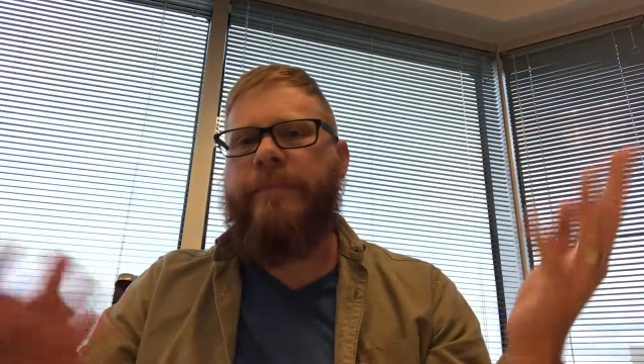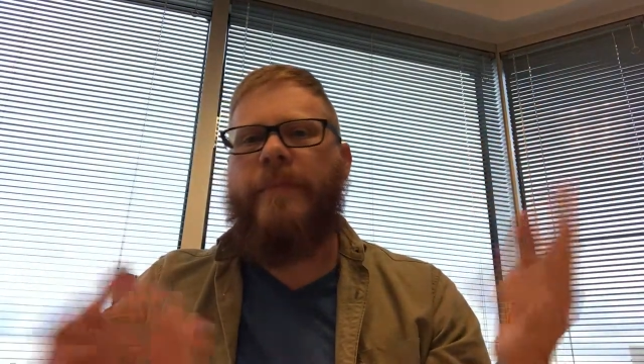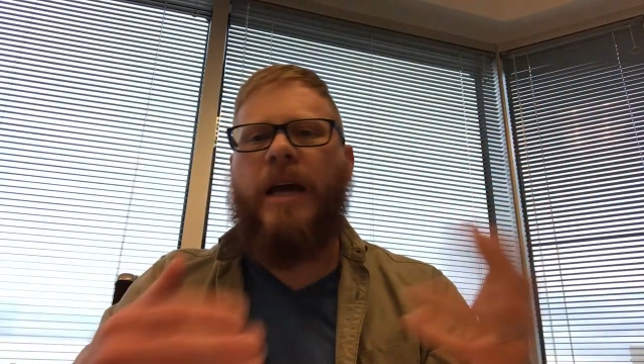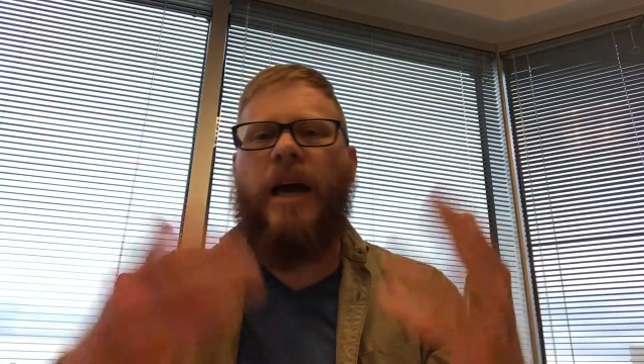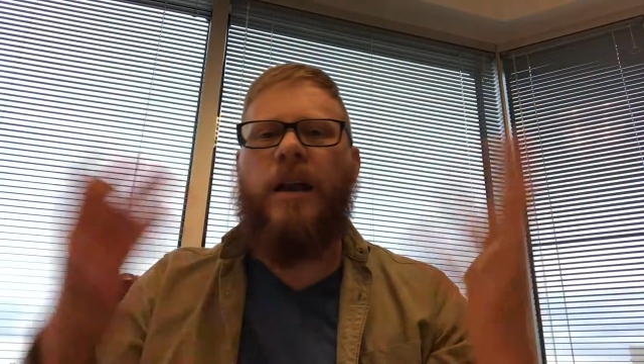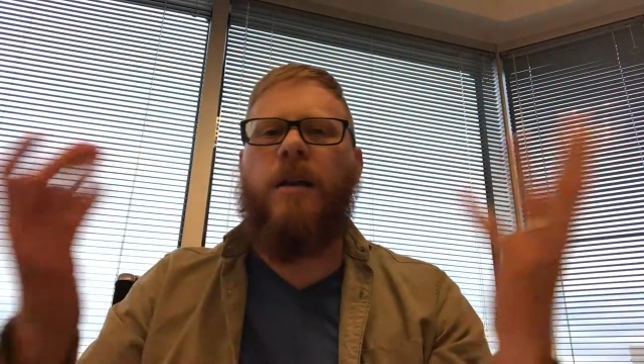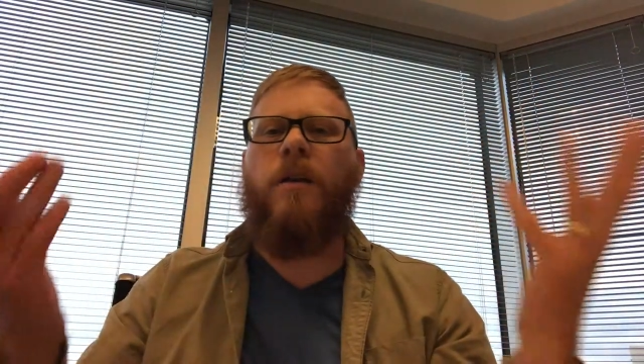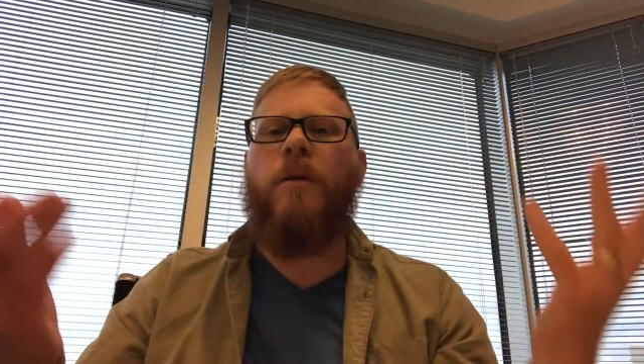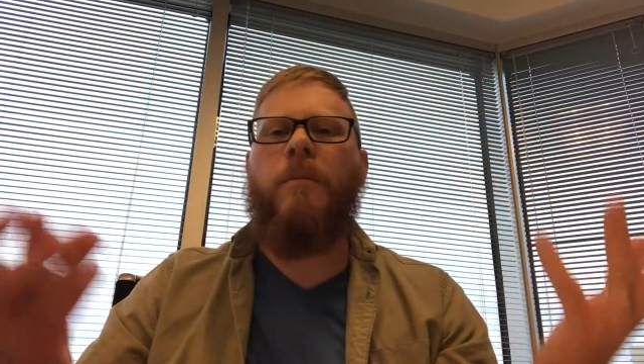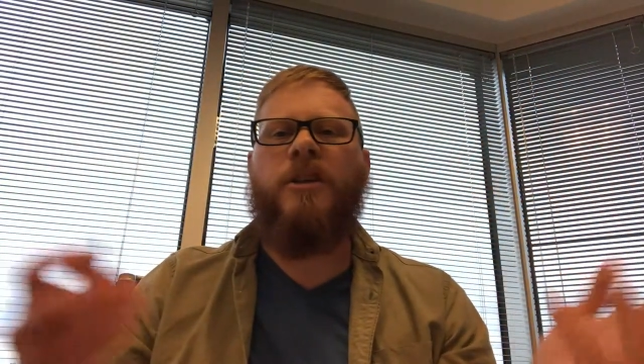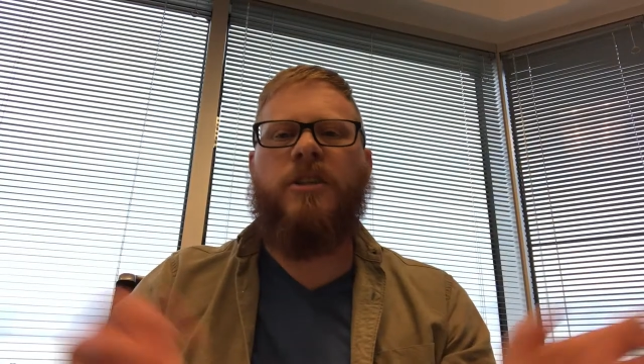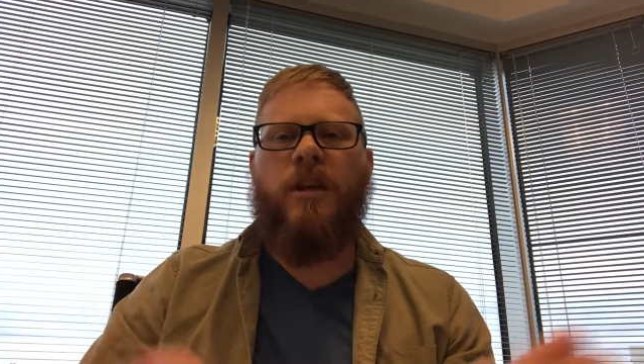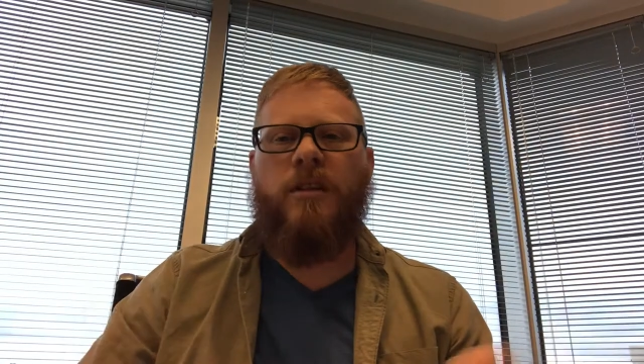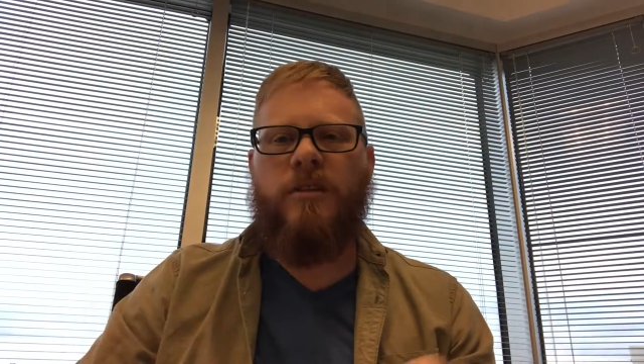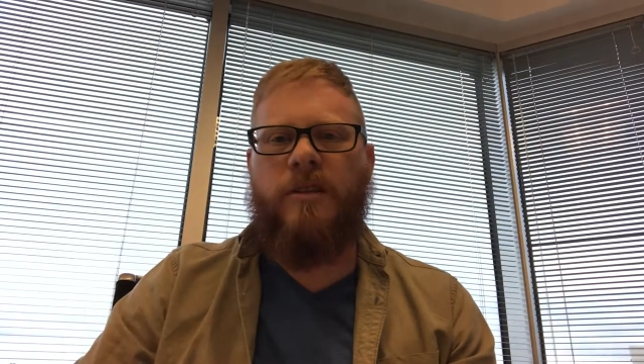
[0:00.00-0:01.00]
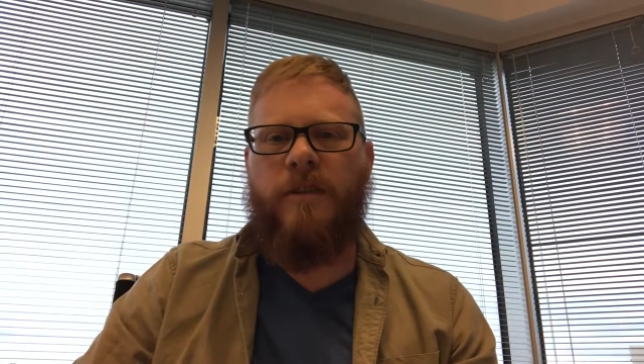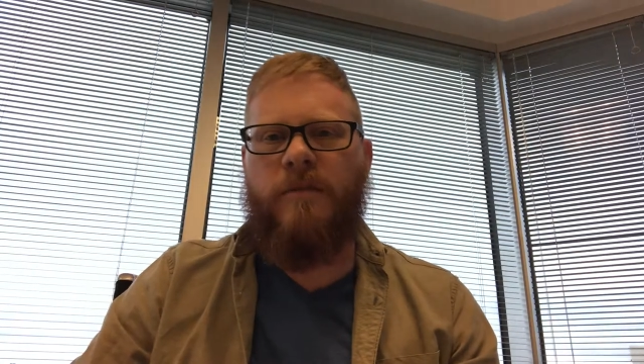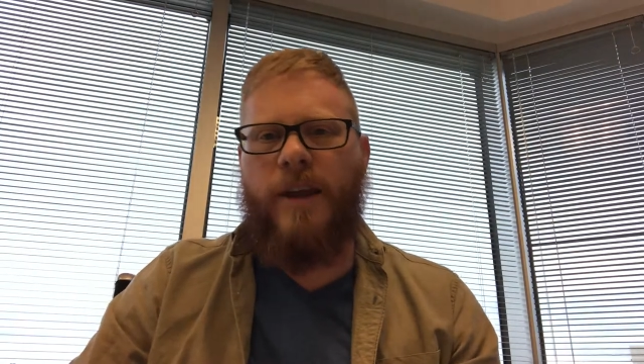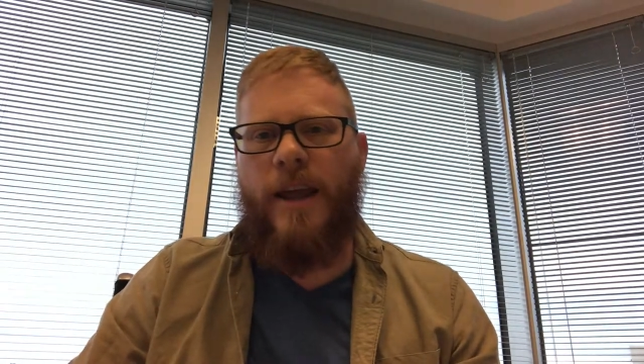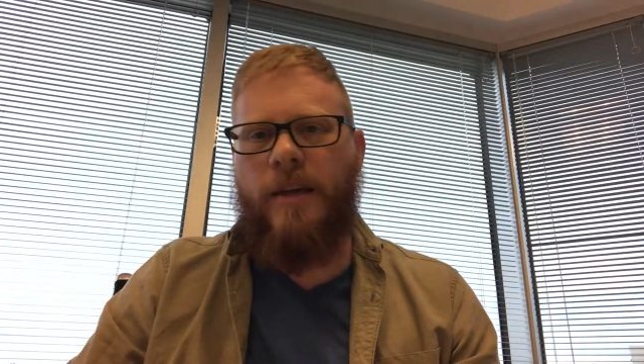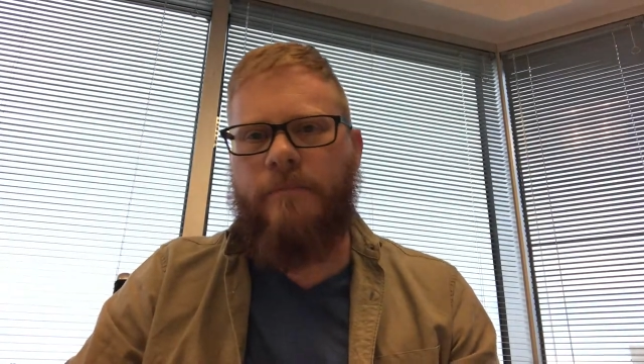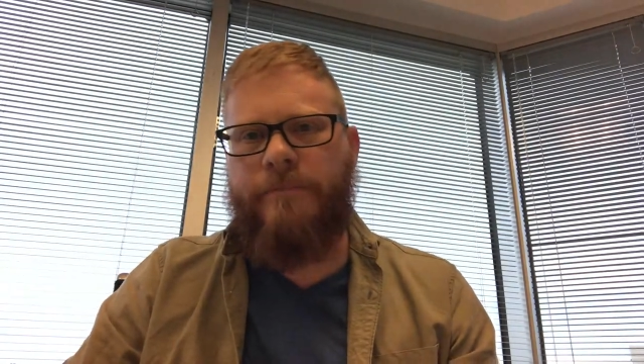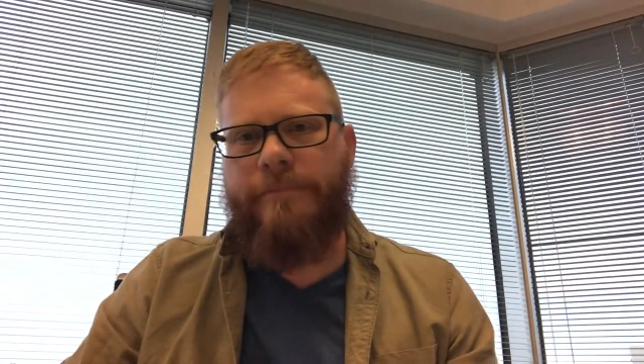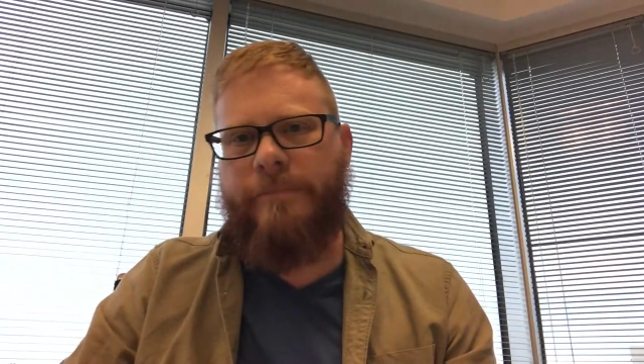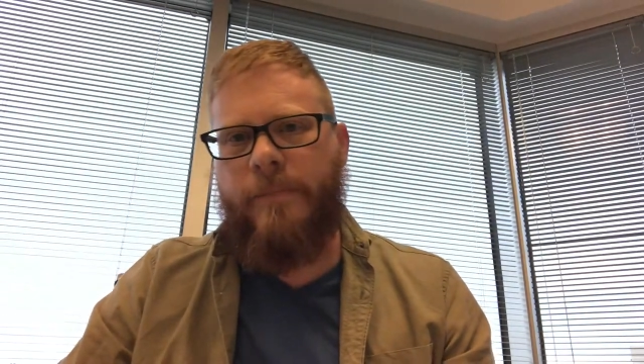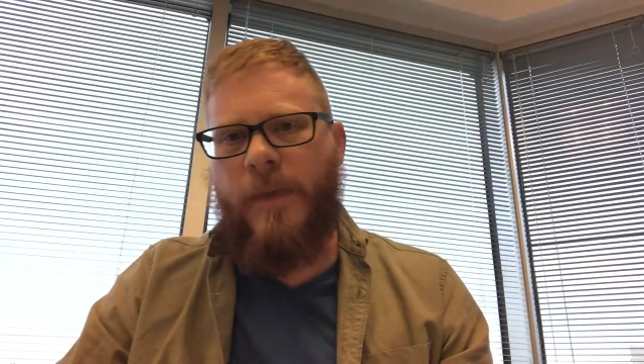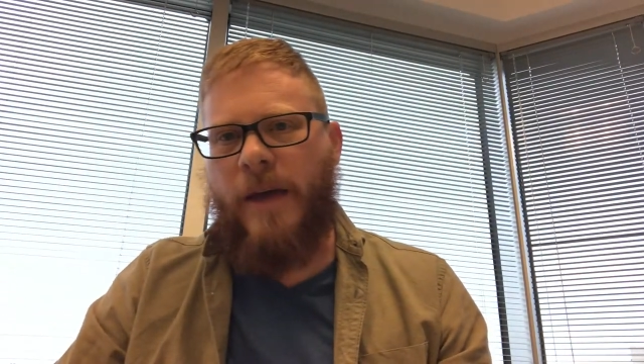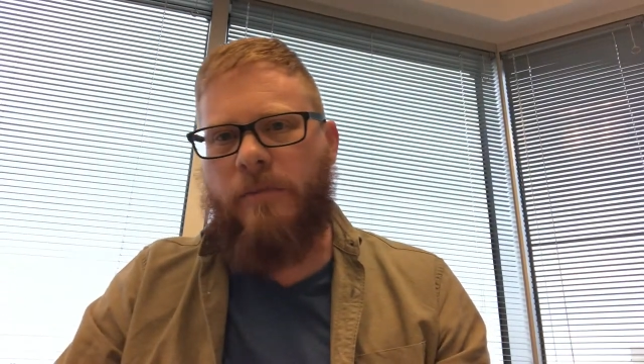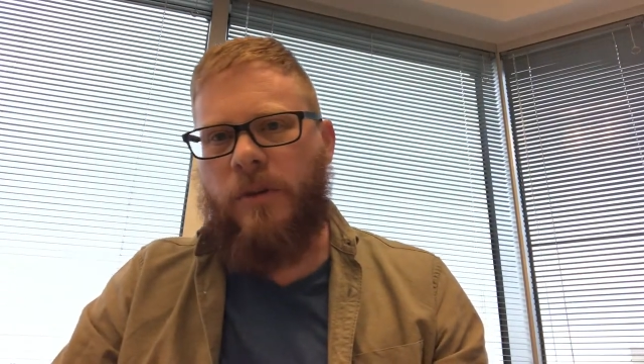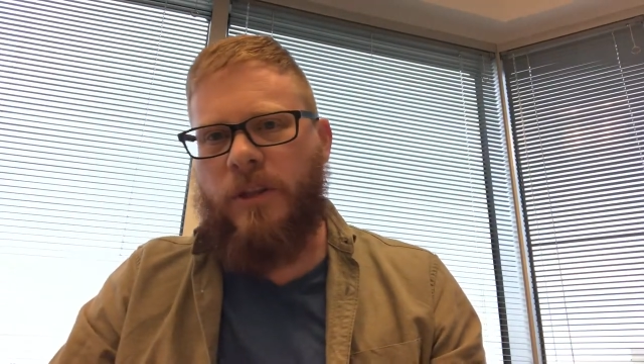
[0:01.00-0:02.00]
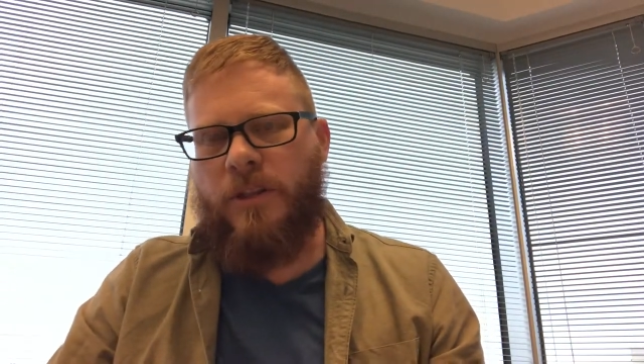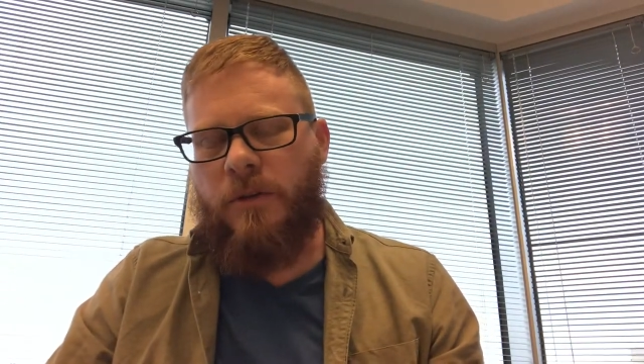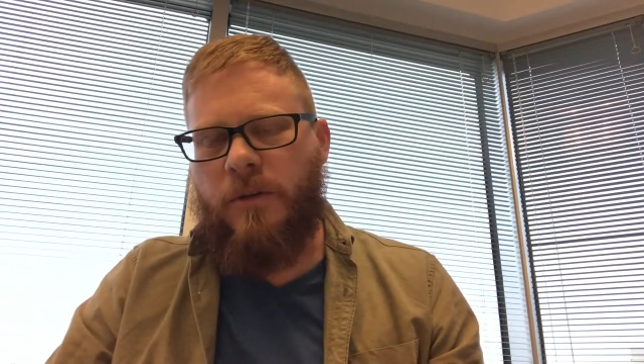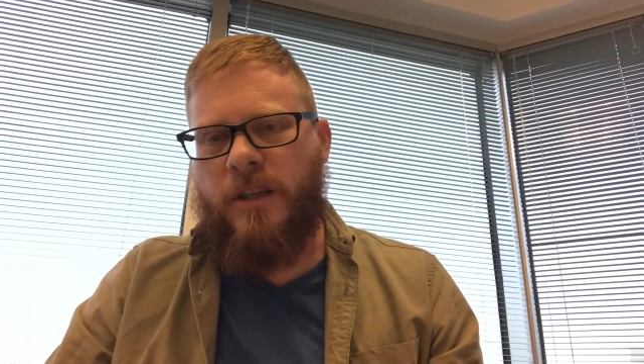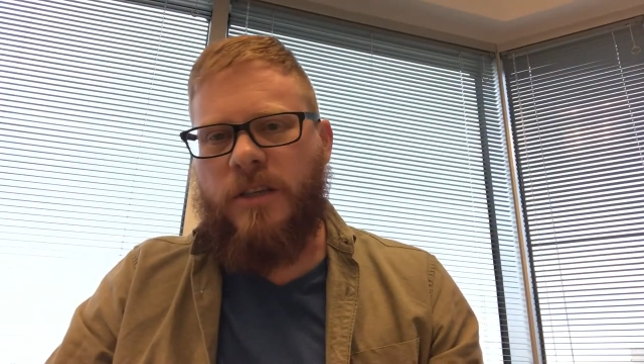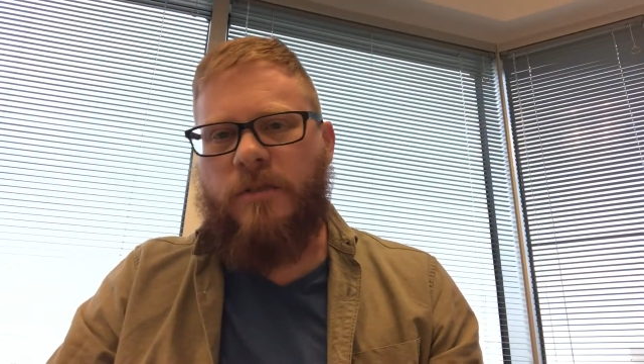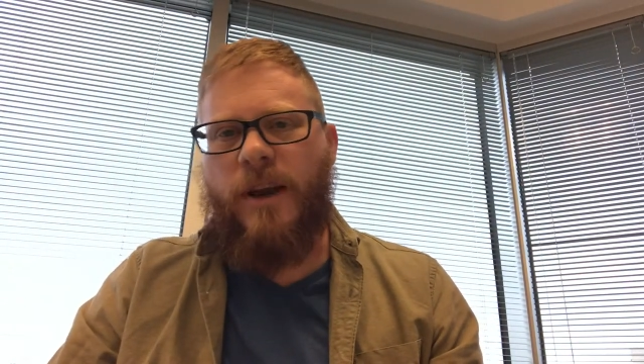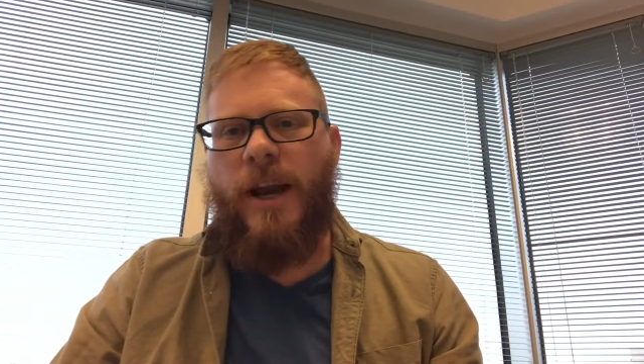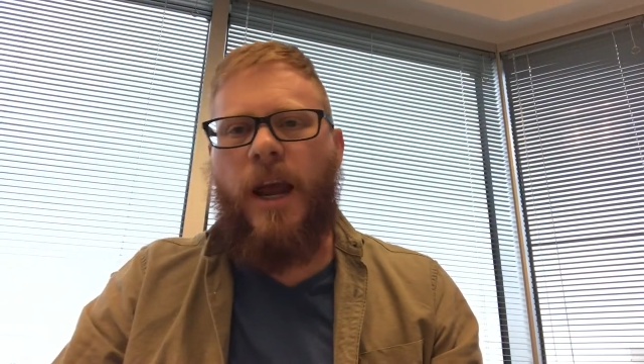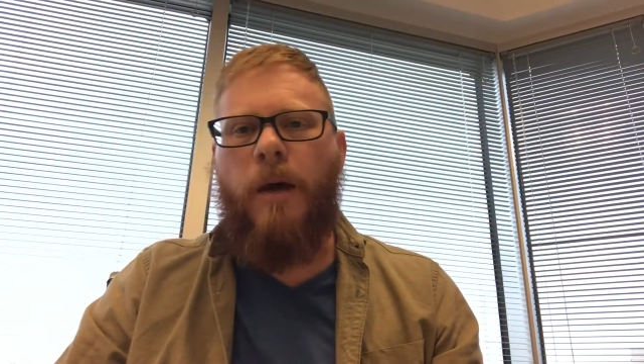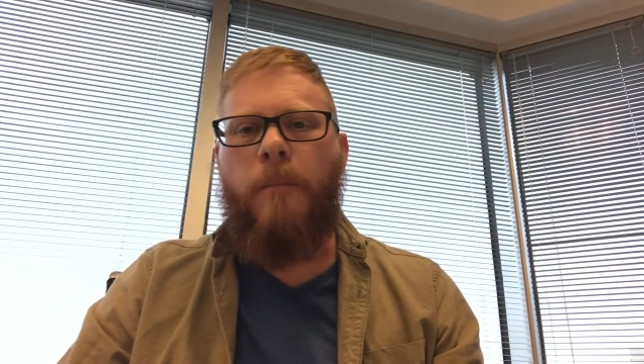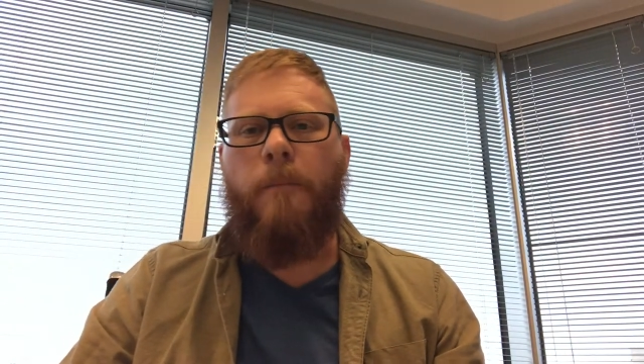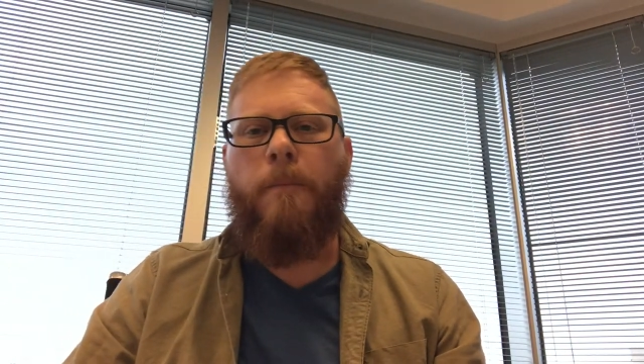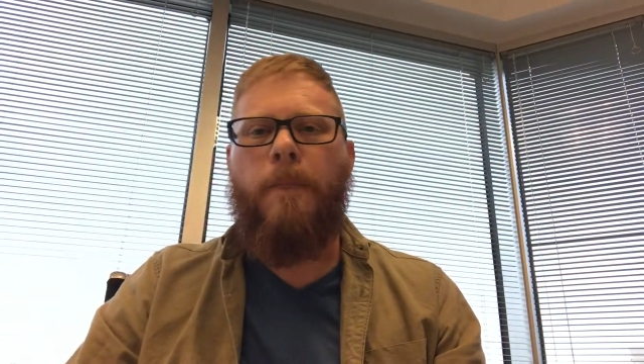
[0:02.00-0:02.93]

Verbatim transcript: I don't know, a bunch of other stuff, right? I'm not really doing this right now.